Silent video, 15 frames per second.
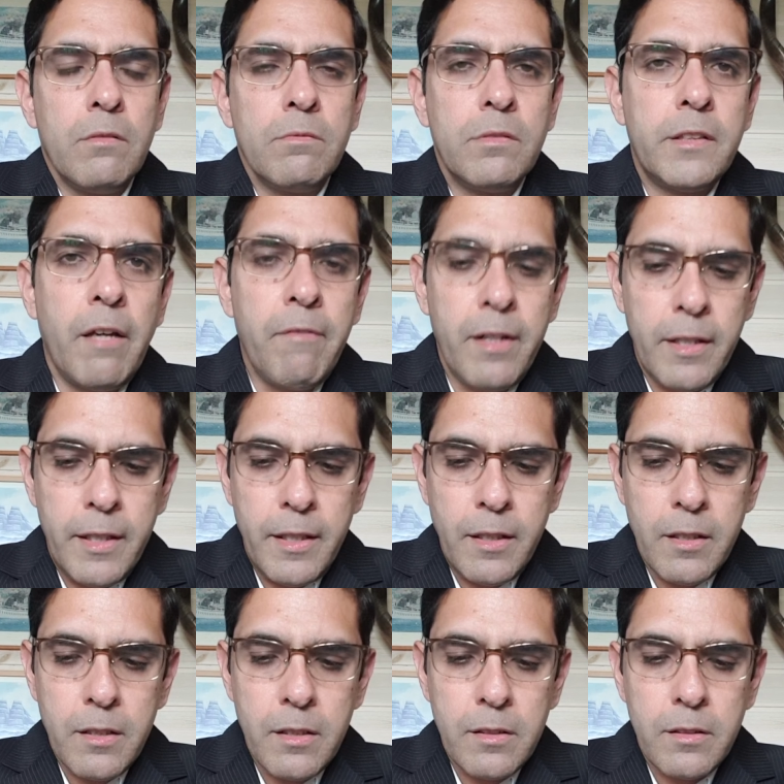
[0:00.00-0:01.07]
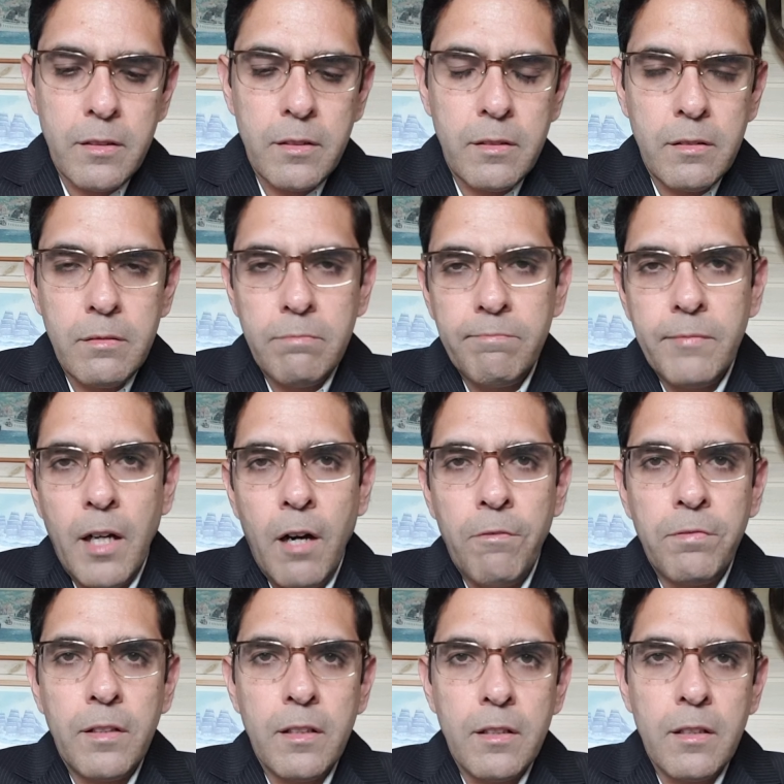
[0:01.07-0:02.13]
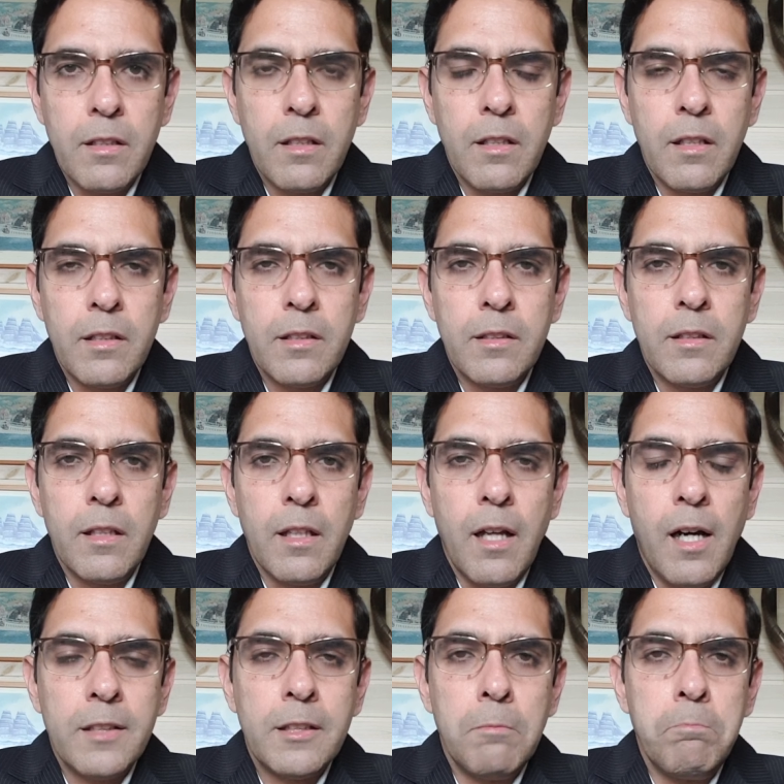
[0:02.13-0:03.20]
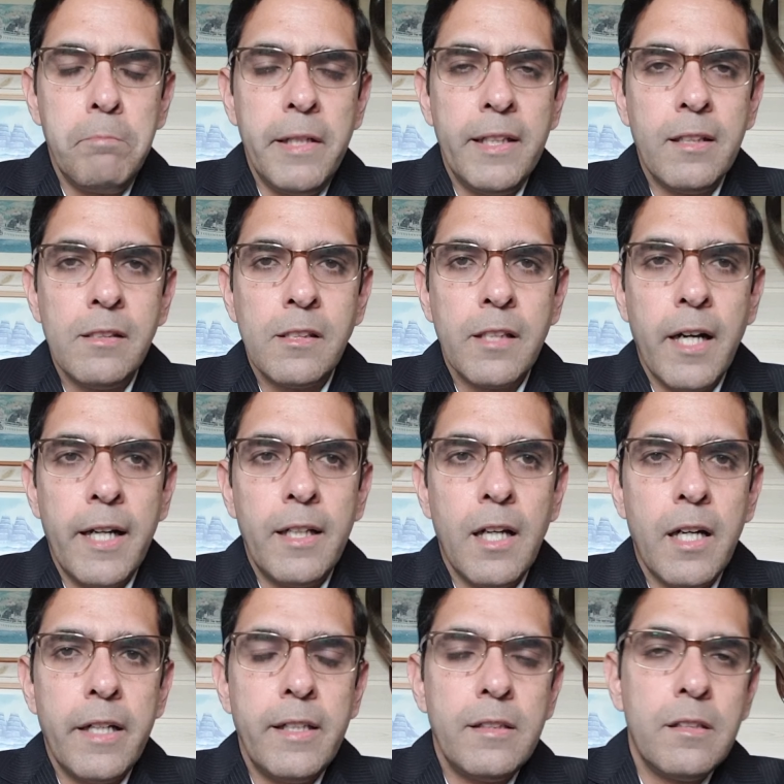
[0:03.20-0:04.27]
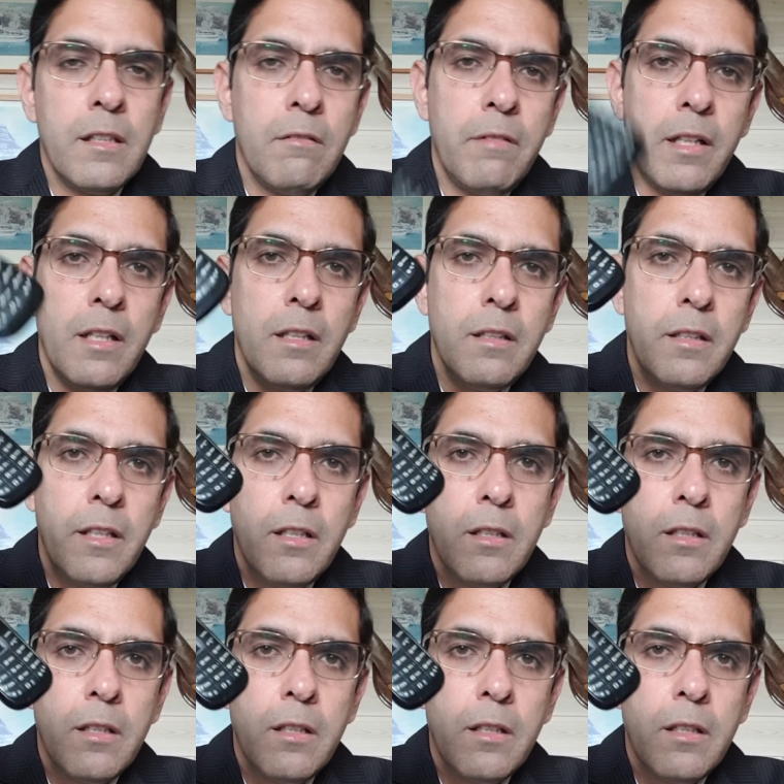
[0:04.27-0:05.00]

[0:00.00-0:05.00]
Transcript: 70 years after the last Beatles guy dies? Well,